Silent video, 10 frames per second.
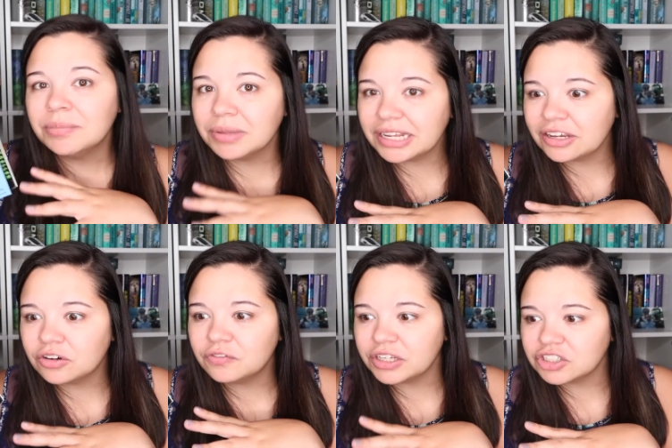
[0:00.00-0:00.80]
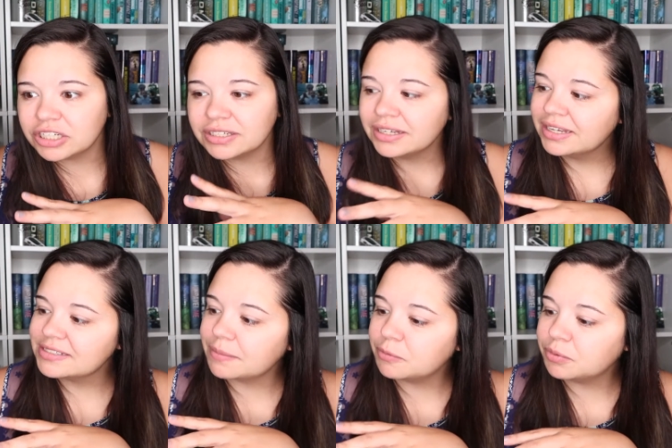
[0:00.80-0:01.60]
millennial fiction
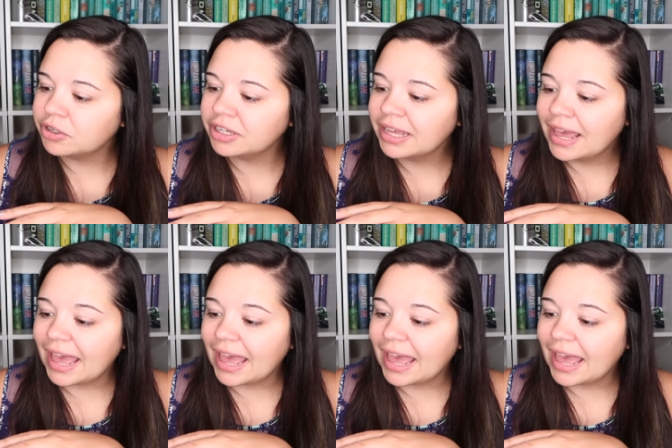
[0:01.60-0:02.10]
type of book,